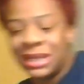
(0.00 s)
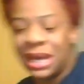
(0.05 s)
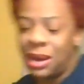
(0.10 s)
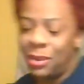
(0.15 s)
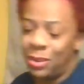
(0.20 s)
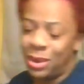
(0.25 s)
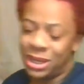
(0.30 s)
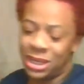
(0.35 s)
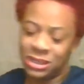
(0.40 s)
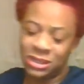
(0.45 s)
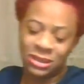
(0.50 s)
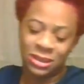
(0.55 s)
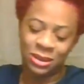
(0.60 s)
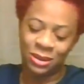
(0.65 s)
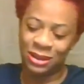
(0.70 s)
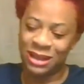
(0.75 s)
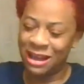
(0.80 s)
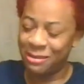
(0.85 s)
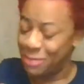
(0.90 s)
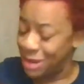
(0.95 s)
I wanted to go
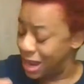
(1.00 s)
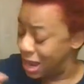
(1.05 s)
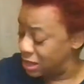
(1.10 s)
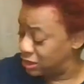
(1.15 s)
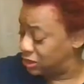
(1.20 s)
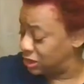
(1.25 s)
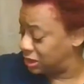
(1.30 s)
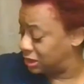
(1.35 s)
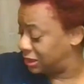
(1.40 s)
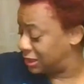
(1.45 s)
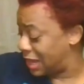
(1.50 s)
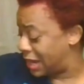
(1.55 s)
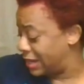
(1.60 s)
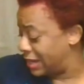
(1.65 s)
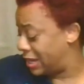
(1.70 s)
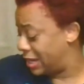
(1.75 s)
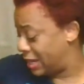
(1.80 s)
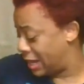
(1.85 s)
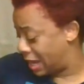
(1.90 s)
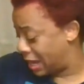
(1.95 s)
live, but I
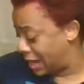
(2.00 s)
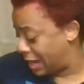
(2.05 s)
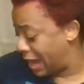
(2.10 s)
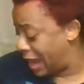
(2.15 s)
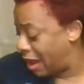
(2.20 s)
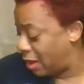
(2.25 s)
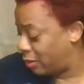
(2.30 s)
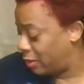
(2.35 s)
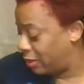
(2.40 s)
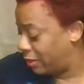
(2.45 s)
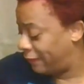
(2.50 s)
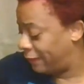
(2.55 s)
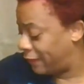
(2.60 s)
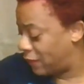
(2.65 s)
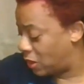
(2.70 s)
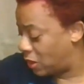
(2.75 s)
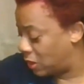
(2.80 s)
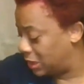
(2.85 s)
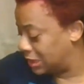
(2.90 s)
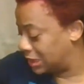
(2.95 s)
cannot. I will
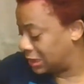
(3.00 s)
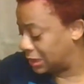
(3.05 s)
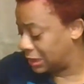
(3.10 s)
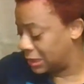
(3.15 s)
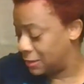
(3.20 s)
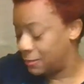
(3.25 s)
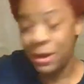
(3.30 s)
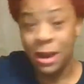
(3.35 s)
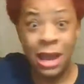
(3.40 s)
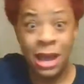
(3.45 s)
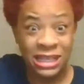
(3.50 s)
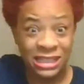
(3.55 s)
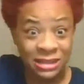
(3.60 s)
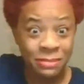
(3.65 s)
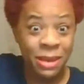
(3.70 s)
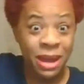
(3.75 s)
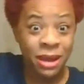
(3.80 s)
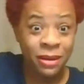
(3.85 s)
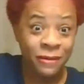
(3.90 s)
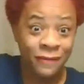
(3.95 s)
fall asleep here. As a
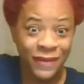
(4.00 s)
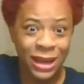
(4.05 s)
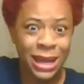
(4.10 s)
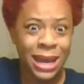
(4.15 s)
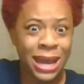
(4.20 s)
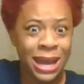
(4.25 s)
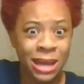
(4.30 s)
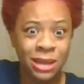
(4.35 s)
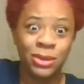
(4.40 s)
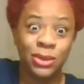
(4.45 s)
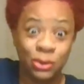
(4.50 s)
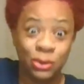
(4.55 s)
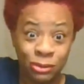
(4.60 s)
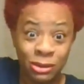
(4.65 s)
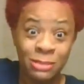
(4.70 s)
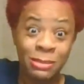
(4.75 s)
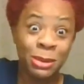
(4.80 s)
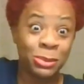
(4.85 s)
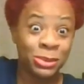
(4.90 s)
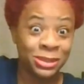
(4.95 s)
matter of fact, I had a
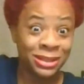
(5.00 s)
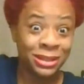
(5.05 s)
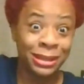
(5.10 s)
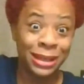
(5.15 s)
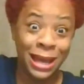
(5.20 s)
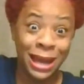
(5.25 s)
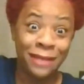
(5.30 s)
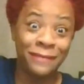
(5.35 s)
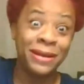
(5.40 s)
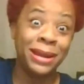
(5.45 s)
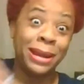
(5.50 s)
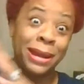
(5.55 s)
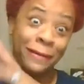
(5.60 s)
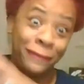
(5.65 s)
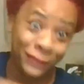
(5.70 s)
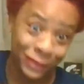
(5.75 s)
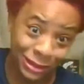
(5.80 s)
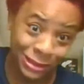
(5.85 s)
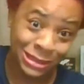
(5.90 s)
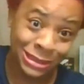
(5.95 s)
dream I was alive and I
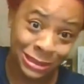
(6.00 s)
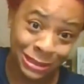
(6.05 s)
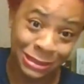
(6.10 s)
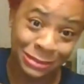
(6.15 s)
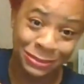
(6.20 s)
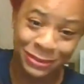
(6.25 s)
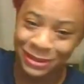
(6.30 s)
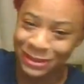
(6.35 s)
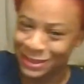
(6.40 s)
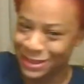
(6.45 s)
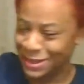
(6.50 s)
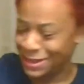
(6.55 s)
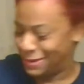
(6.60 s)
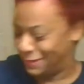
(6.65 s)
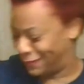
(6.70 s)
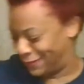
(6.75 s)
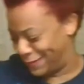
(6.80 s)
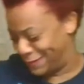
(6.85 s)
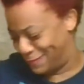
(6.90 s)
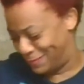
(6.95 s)
fell asleep alive.